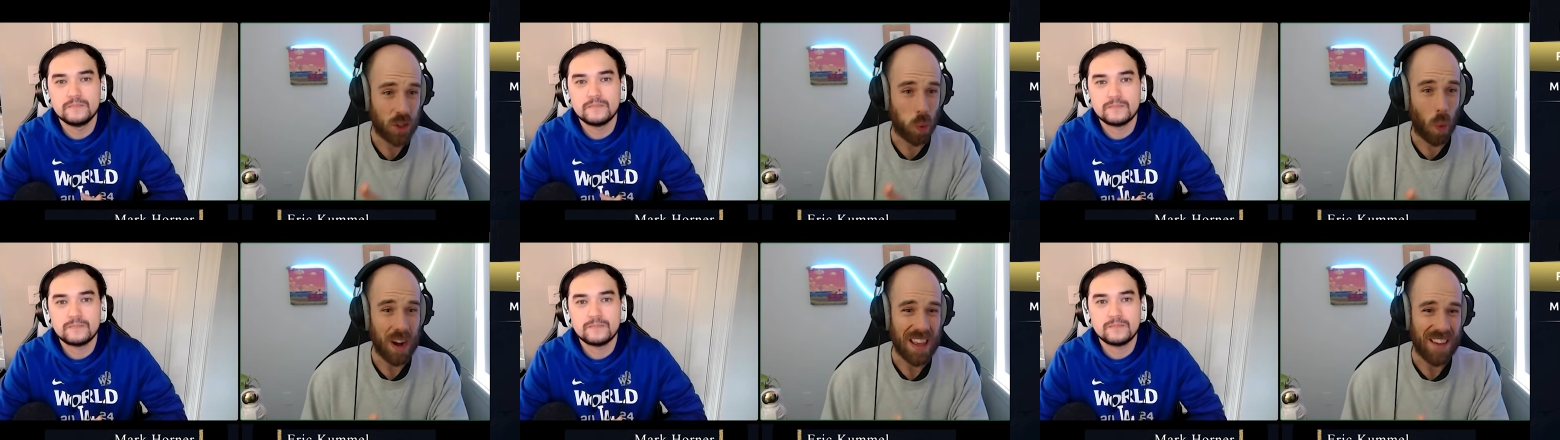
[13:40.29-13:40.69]

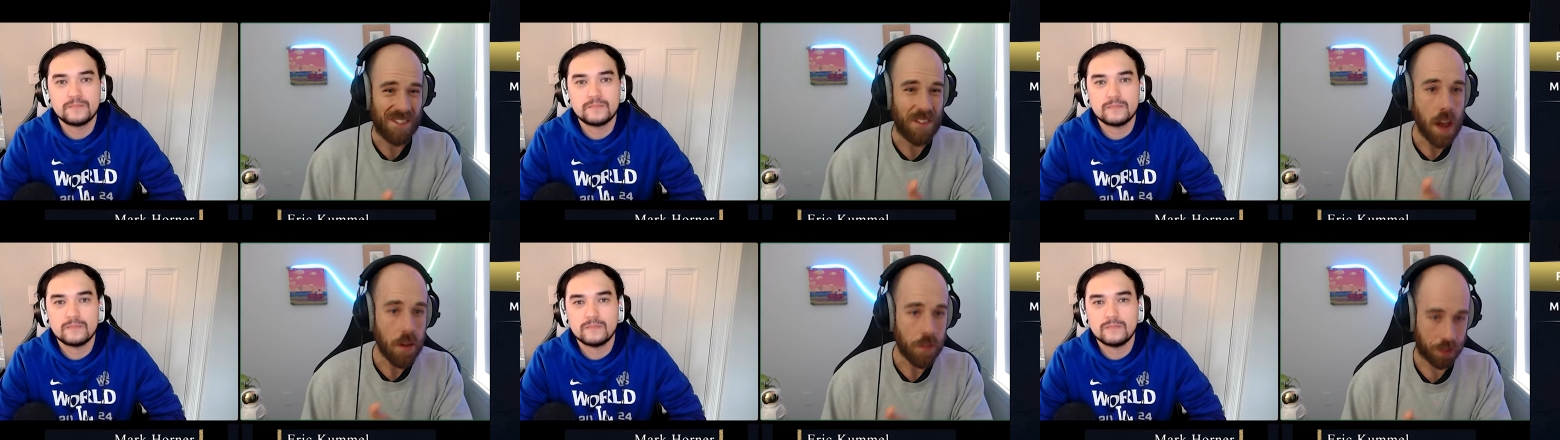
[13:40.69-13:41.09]

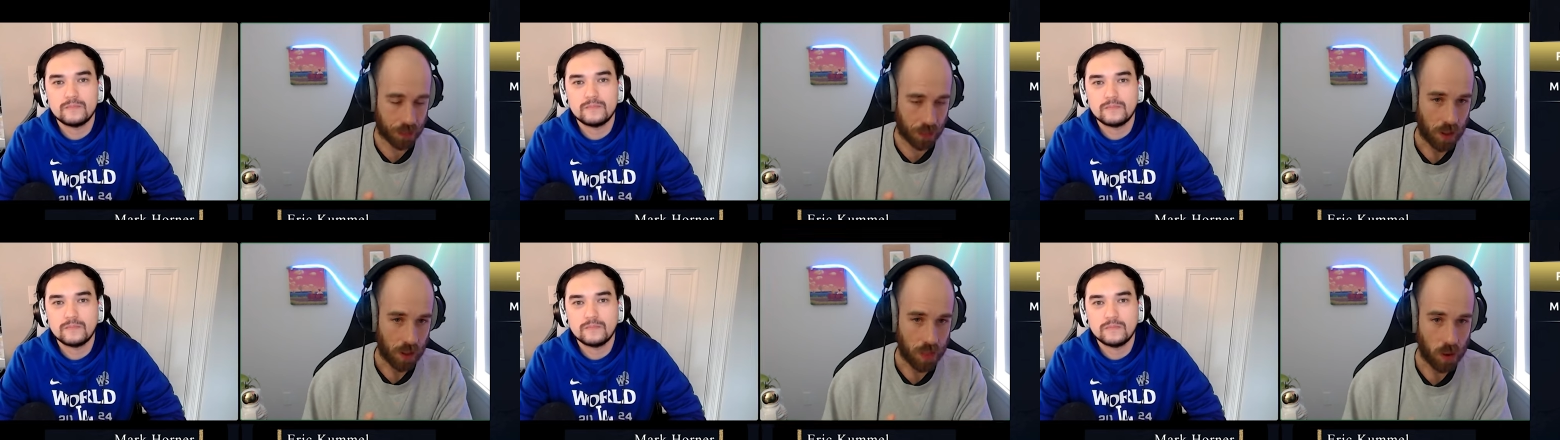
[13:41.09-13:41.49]

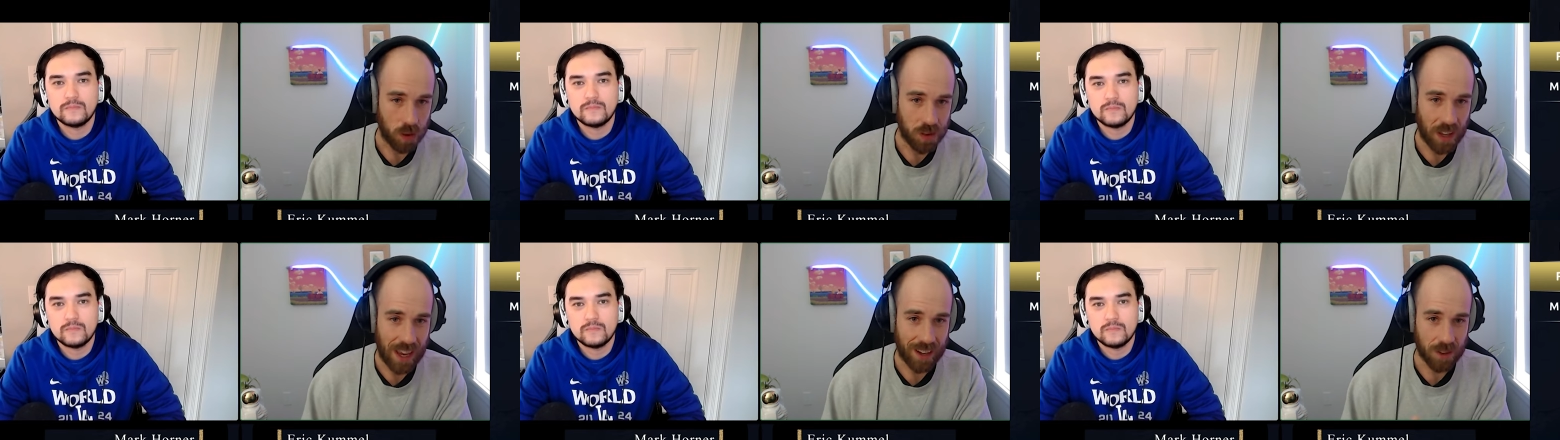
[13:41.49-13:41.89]
Speaker 1: twenty-fifth. They're
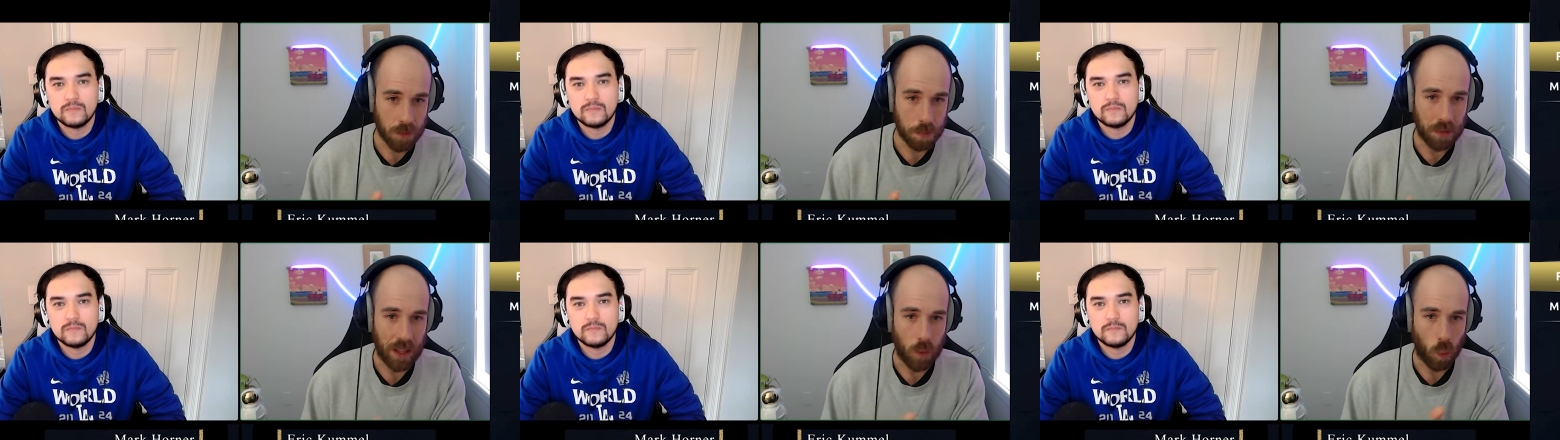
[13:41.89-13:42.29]
saying
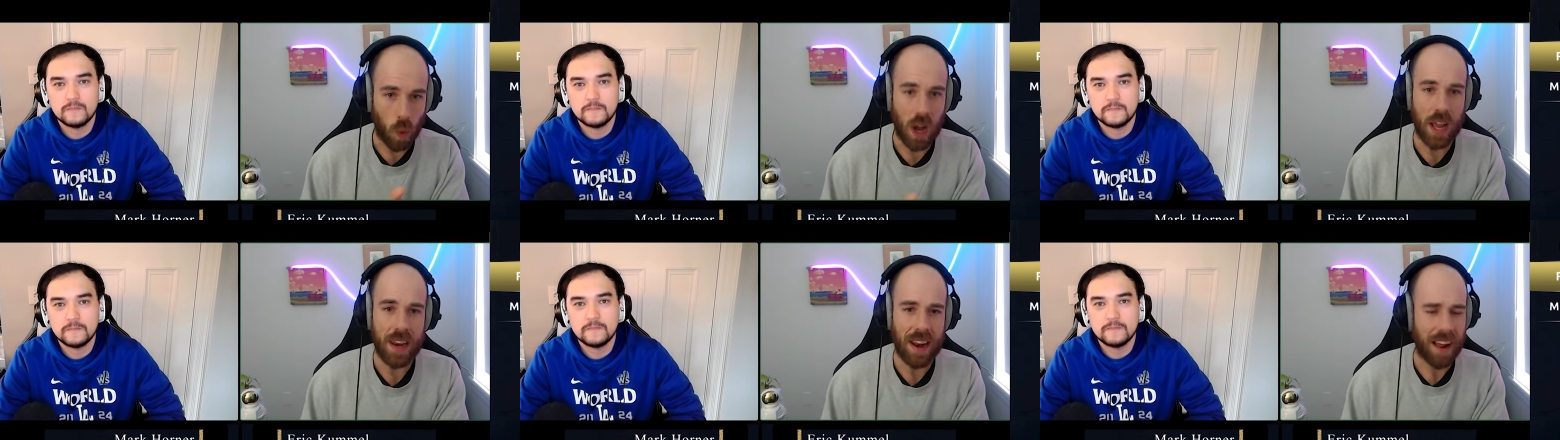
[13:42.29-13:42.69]
split one.